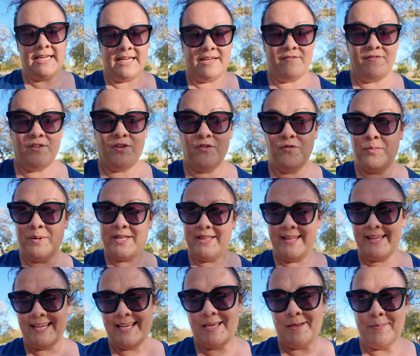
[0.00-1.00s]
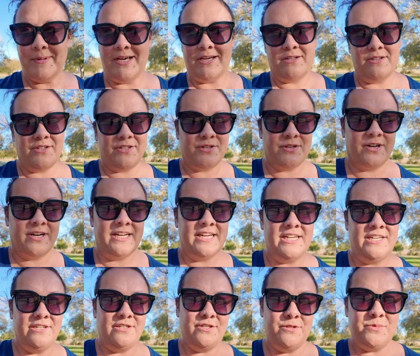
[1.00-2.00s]
If you've been thinking about
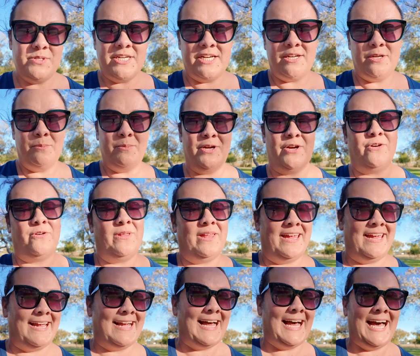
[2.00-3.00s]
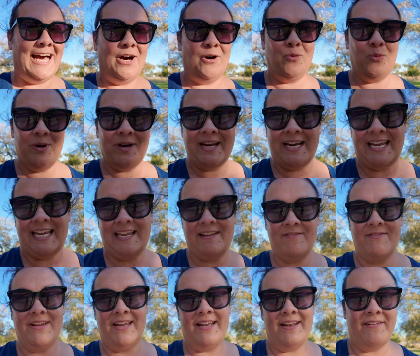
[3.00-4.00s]
starting a YouTube channel, but you're like, how would I
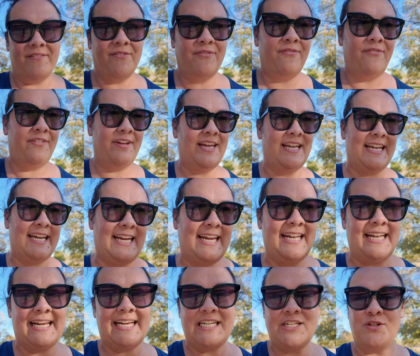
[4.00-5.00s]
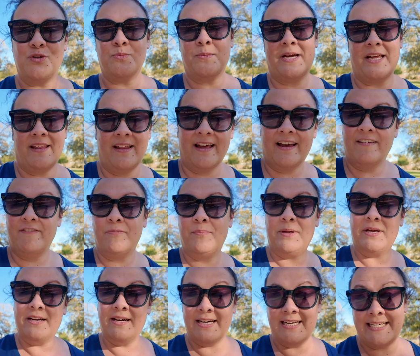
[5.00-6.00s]
even fit it into my life?
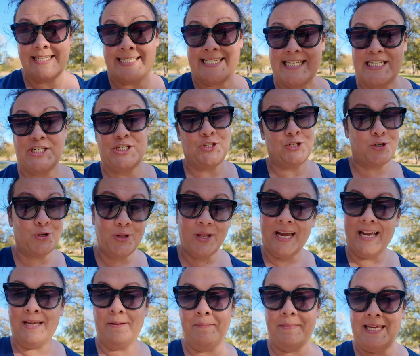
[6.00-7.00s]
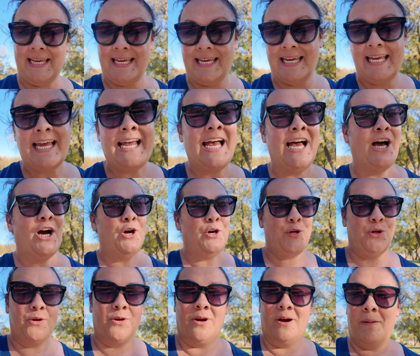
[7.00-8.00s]
Because you're like me,
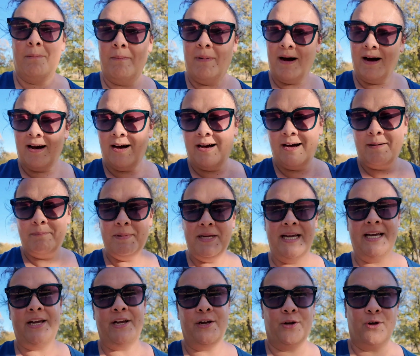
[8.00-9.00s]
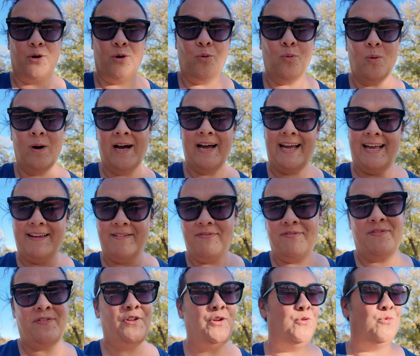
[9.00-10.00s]
you're a mom, you're a
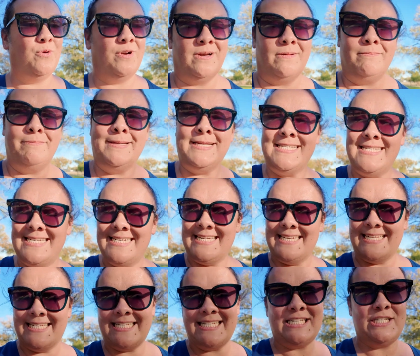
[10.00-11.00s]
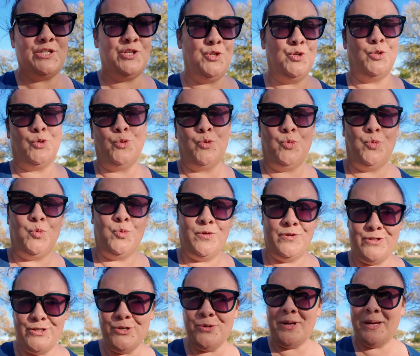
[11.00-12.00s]
wife, you run a business, you're
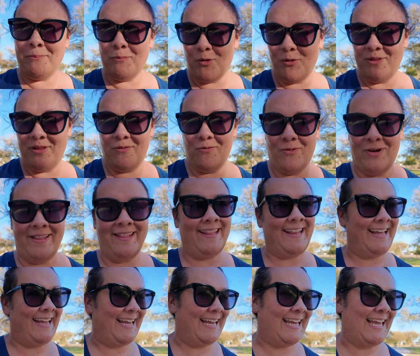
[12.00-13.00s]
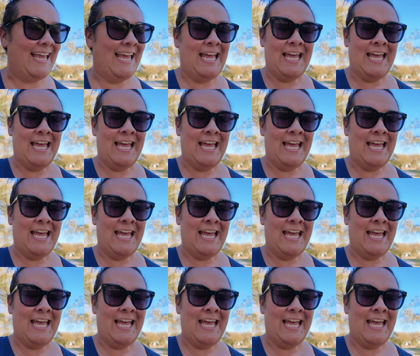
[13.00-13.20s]
doing more than one thing.